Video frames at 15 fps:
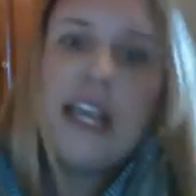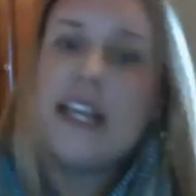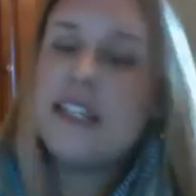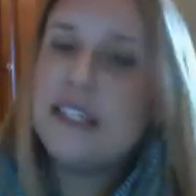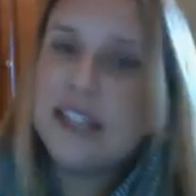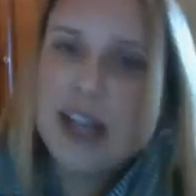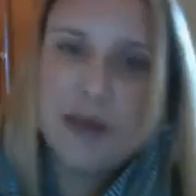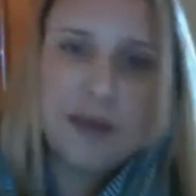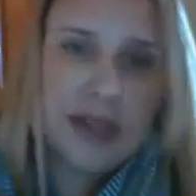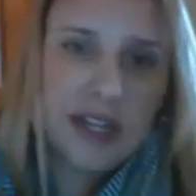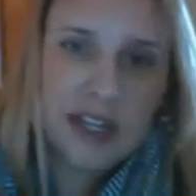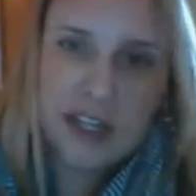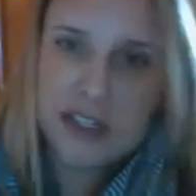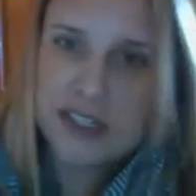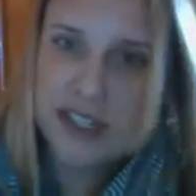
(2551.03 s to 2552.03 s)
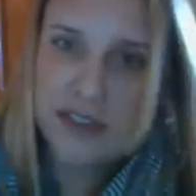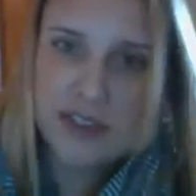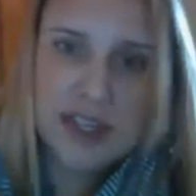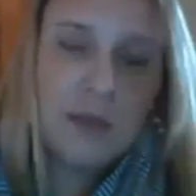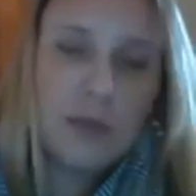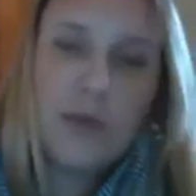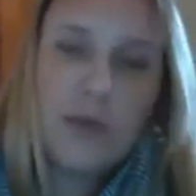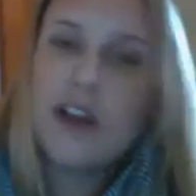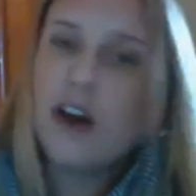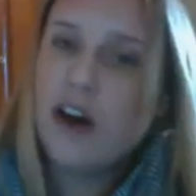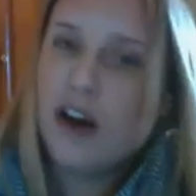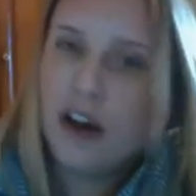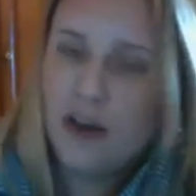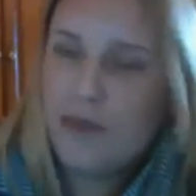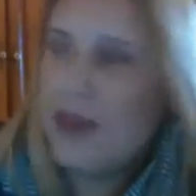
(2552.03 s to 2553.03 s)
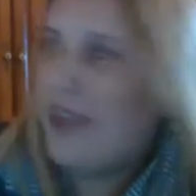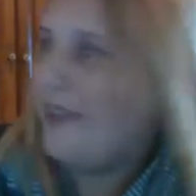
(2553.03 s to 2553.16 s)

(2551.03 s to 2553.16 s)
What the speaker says: is stop beating ourselves up. We all